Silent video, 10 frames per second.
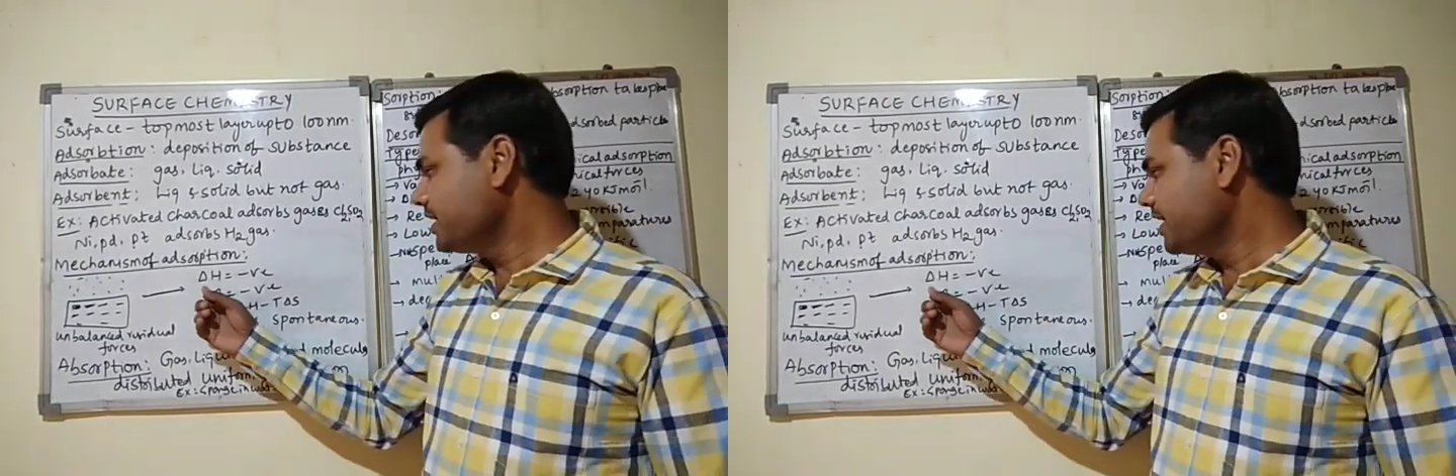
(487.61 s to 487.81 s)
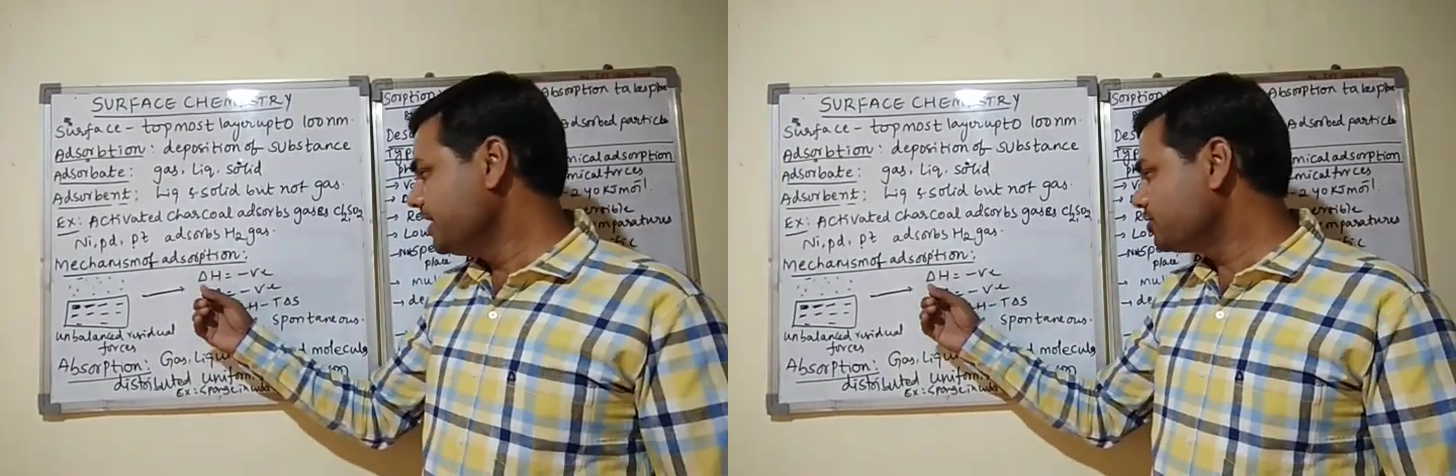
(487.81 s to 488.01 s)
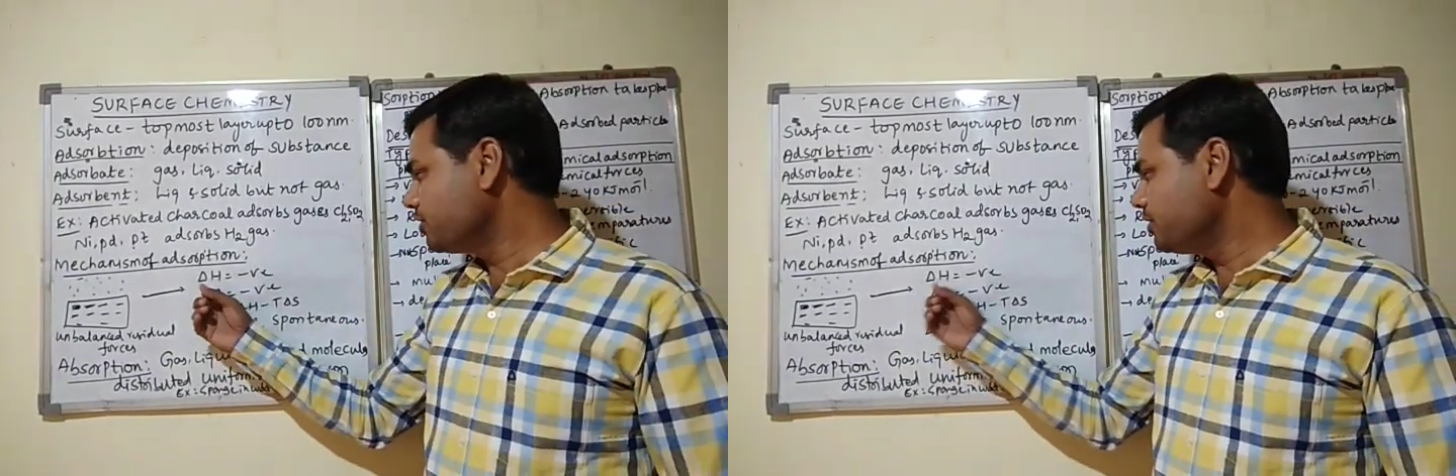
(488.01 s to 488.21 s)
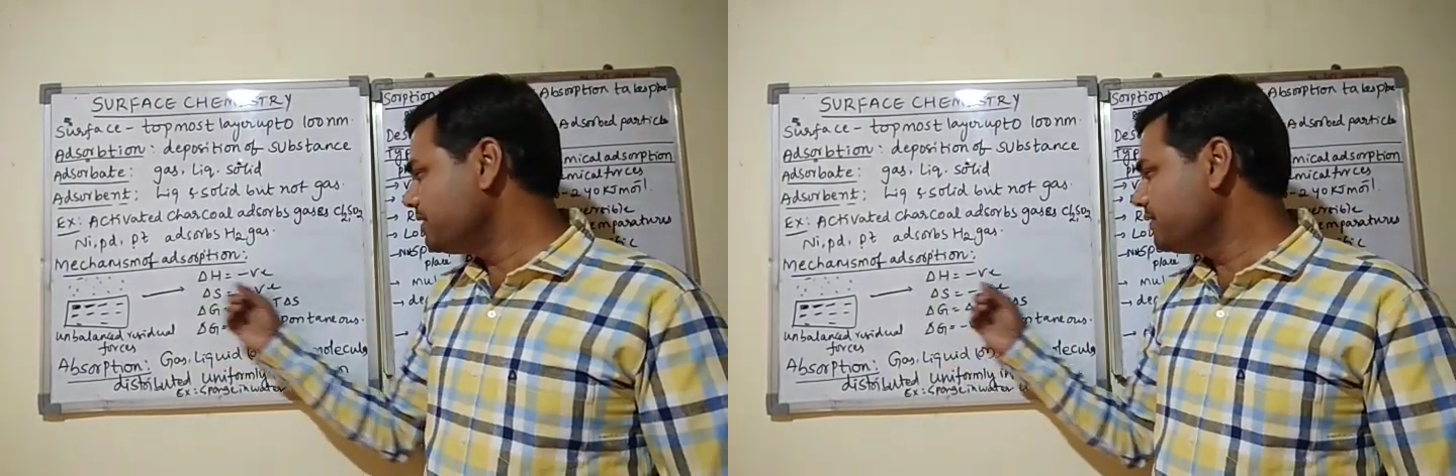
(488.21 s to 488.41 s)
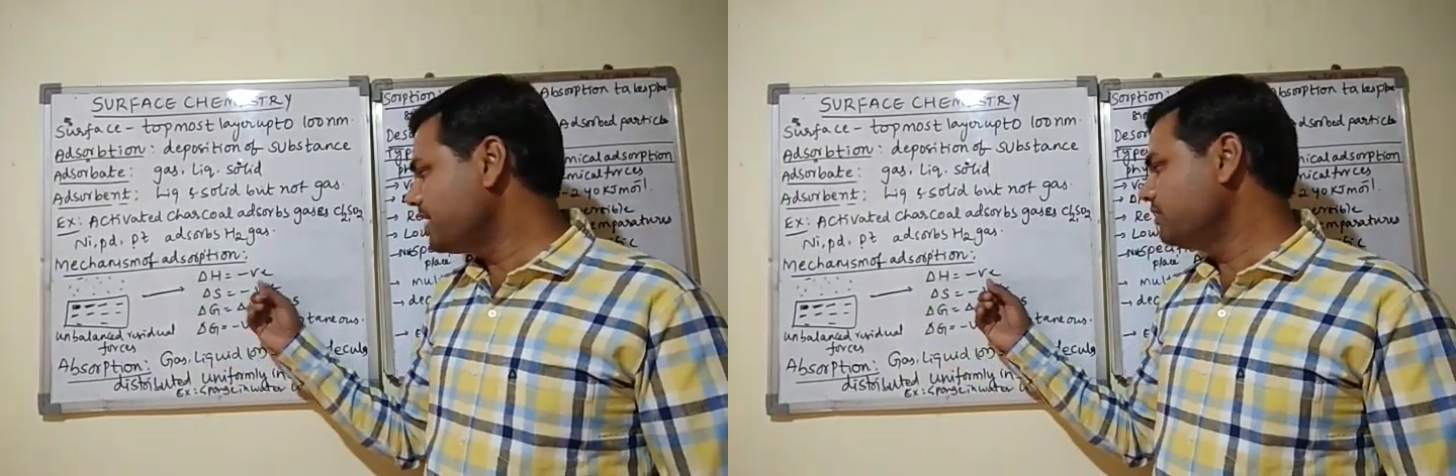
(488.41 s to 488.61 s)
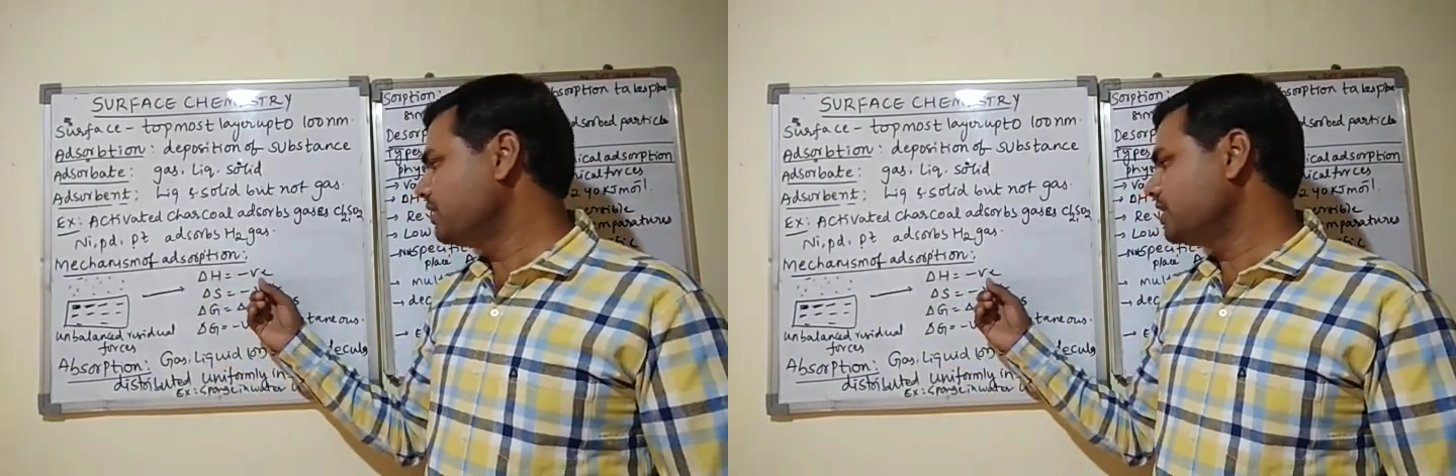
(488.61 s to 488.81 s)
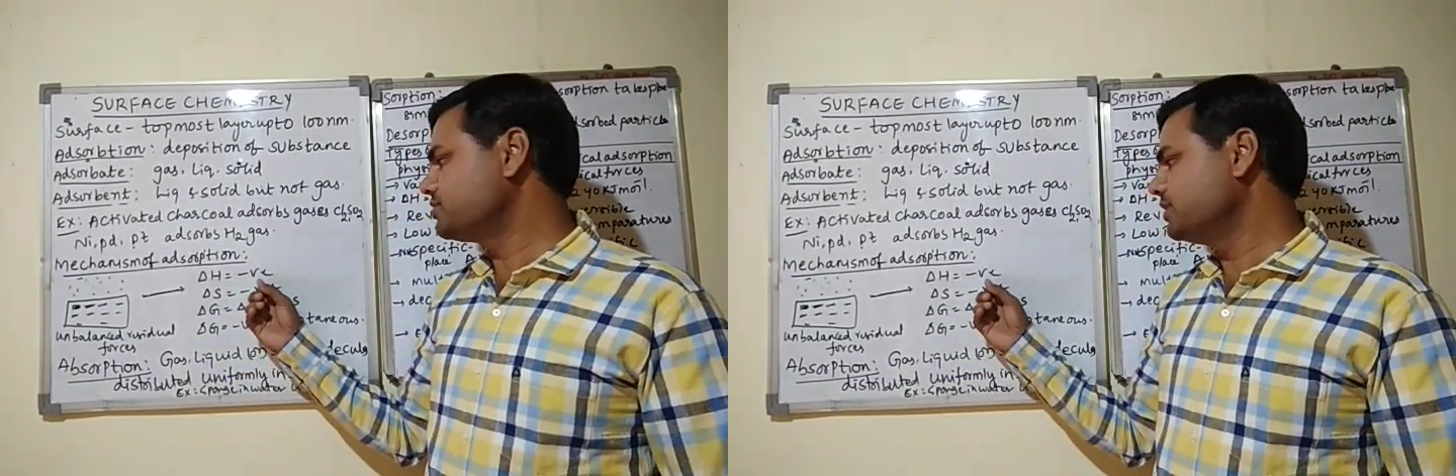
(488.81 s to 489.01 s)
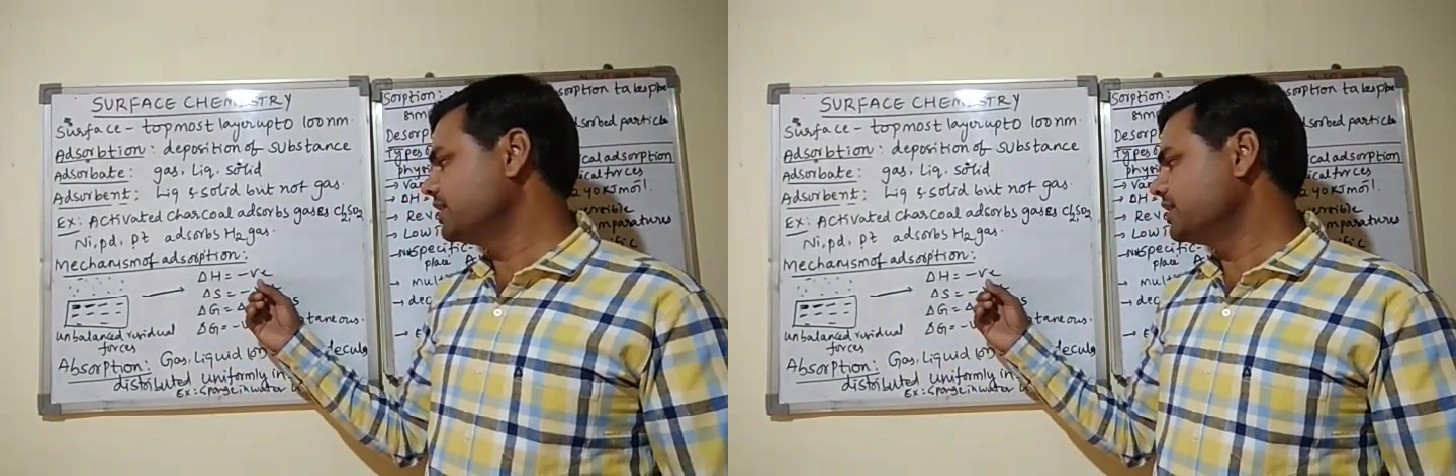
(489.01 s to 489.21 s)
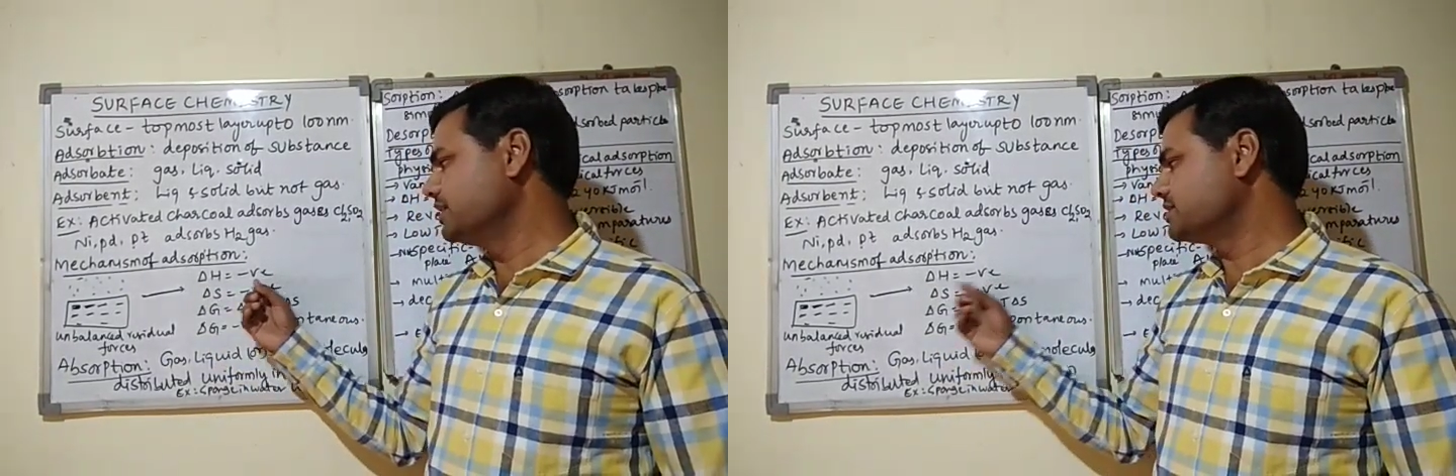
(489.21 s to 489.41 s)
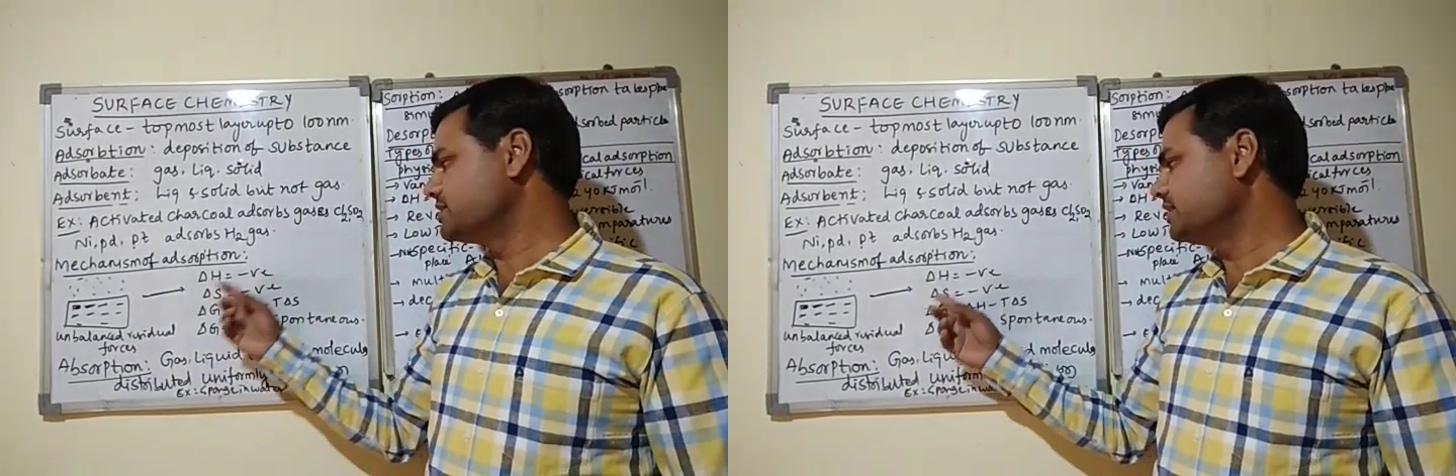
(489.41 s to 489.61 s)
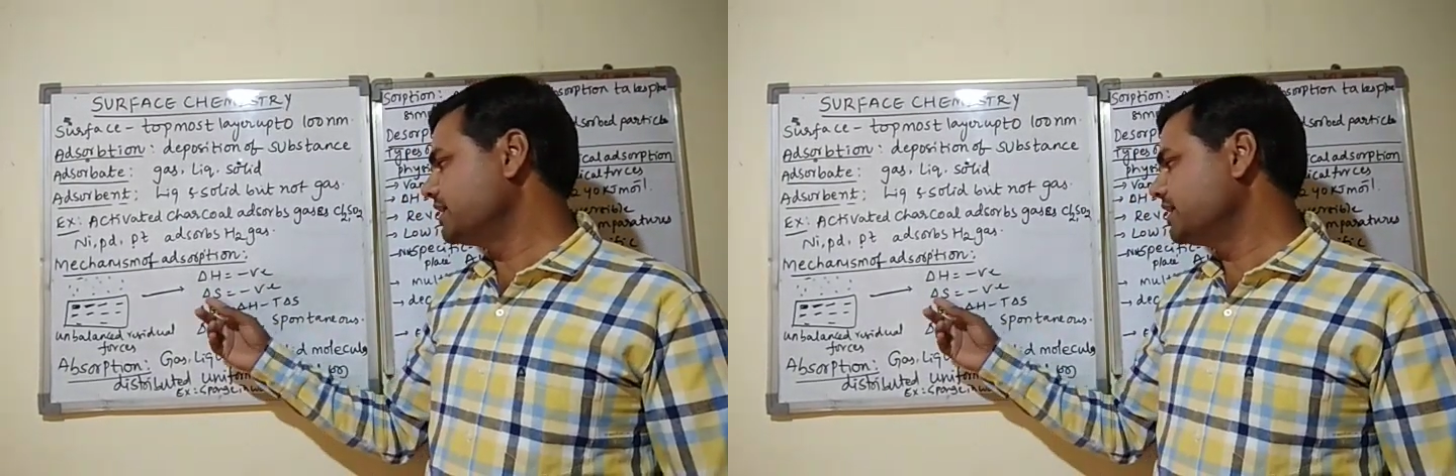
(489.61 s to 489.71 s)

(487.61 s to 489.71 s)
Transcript: entropy value also decreases.